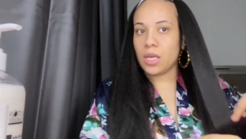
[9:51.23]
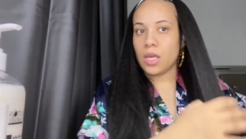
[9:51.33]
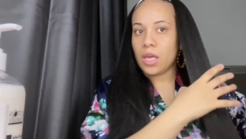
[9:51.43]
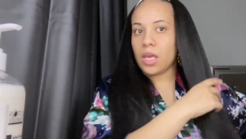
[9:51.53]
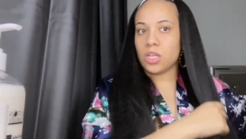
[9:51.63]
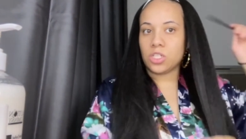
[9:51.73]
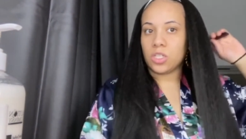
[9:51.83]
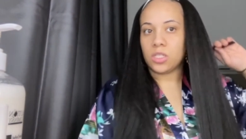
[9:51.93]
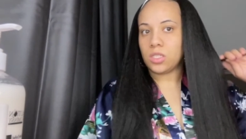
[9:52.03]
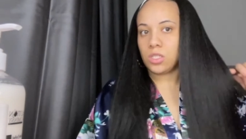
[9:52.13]
and
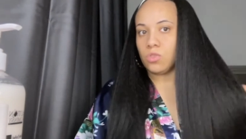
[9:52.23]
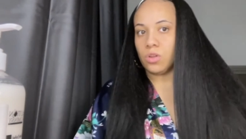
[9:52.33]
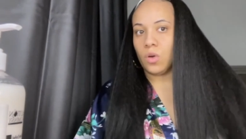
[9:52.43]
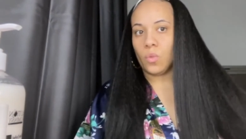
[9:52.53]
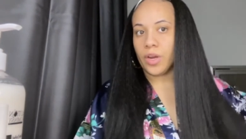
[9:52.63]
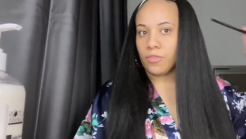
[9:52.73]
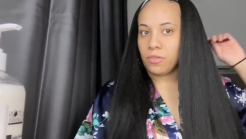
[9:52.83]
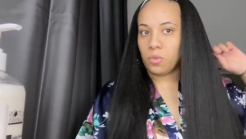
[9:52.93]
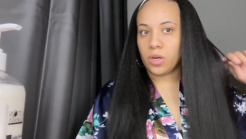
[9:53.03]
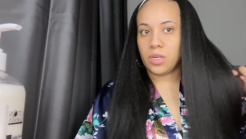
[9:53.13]
just, you know, wear
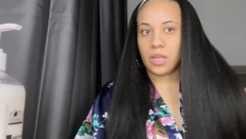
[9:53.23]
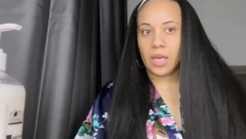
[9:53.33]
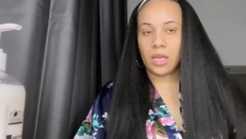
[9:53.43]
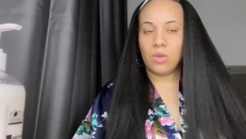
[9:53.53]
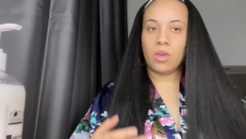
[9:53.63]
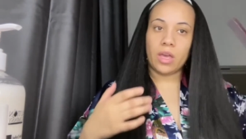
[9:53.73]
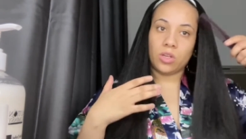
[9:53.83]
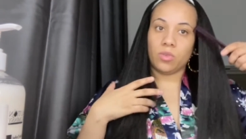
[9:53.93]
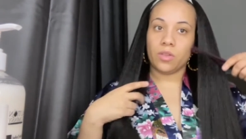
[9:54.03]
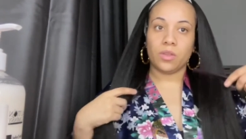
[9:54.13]
for one day and you can't
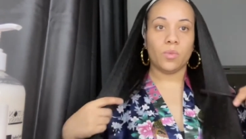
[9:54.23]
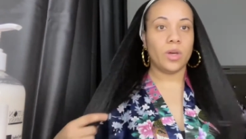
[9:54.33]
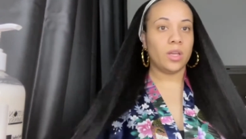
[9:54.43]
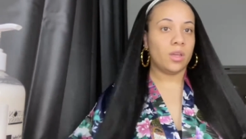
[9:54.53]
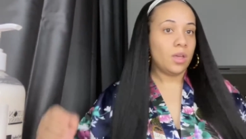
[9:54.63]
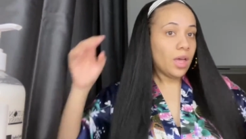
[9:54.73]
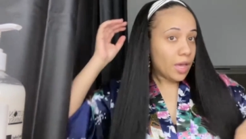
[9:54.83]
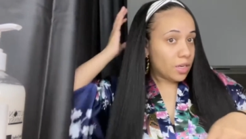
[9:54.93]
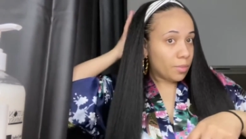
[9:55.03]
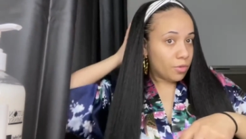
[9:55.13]
do nothing with it.
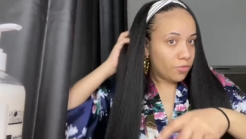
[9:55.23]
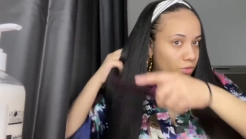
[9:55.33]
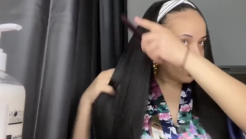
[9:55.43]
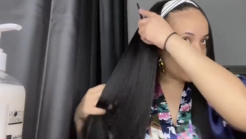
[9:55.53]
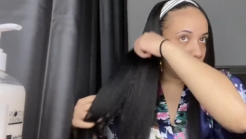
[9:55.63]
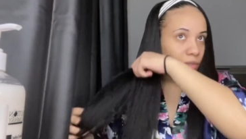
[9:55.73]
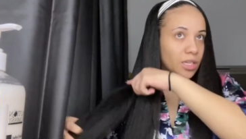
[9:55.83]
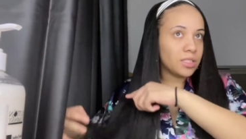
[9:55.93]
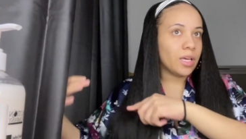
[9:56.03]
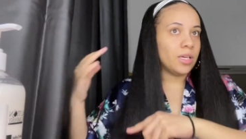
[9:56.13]
And number four,
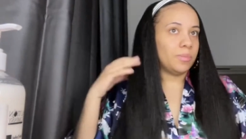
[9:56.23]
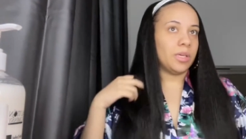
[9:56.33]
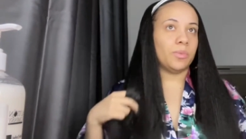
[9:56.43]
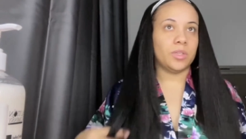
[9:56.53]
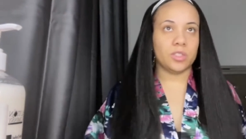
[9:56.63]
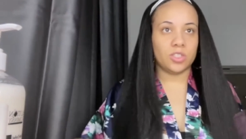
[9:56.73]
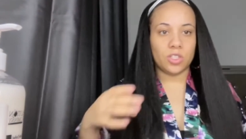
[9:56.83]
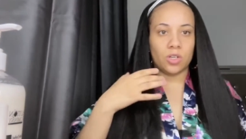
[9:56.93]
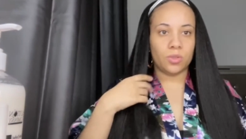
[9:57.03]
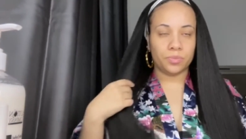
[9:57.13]
it's a headband wig.
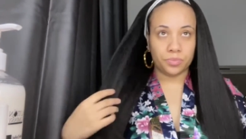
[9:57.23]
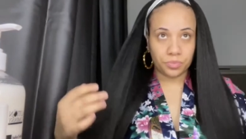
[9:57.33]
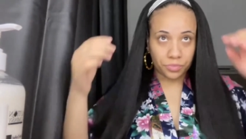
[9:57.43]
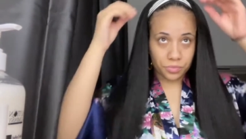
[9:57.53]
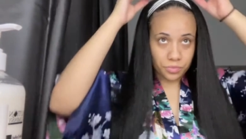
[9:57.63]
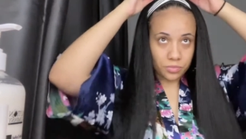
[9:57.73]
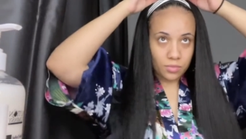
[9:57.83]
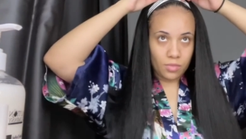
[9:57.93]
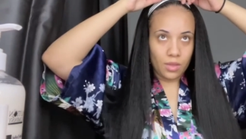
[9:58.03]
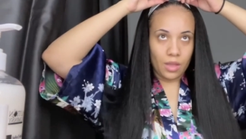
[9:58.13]
So
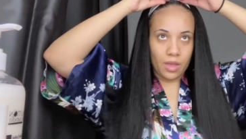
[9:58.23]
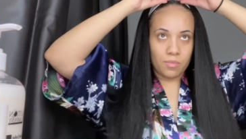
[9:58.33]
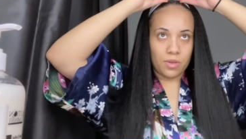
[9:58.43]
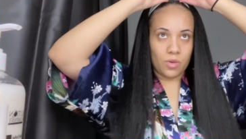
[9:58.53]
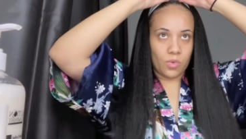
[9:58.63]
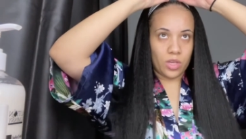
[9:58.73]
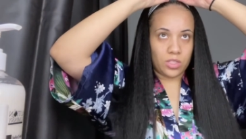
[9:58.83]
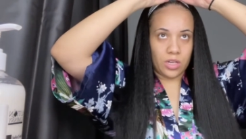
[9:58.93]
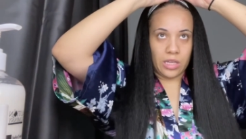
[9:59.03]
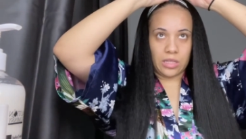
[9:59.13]
headband wigs
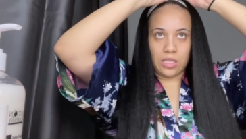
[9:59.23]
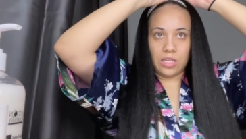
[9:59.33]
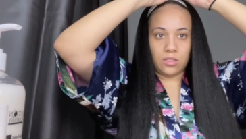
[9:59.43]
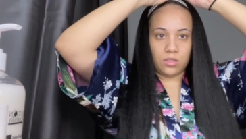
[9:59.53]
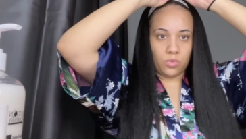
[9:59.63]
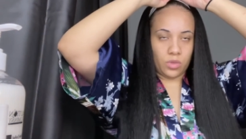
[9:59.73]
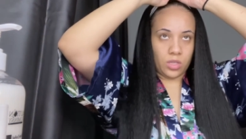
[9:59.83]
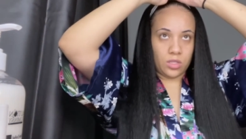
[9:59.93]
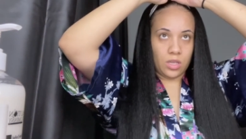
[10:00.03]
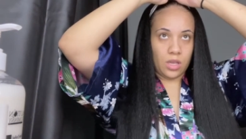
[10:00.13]
are like the easiest
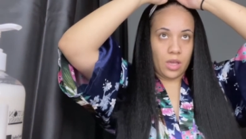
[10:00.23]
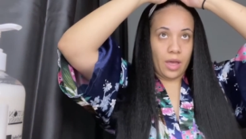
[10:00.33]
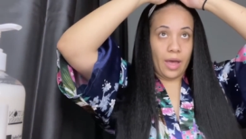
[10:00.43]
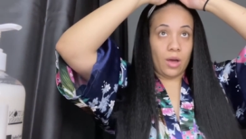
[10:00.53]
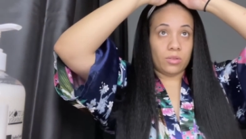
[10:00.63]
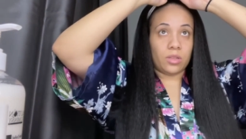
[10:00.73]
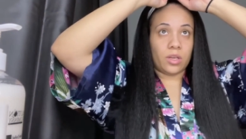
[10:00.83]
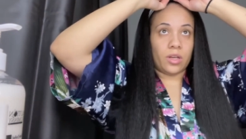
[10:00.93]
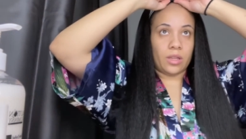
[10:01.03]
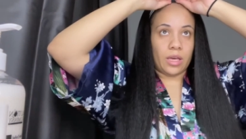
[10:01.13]
wigs out
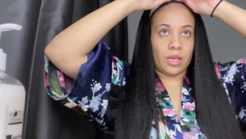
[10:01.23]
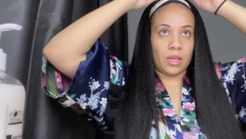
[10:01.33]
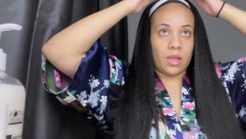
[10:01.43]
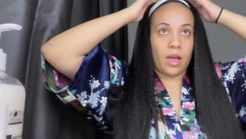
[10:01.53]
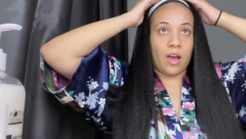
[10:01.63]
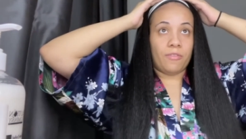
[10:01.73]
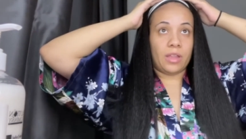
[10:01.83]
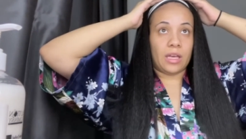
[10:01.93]
there. Like I feel like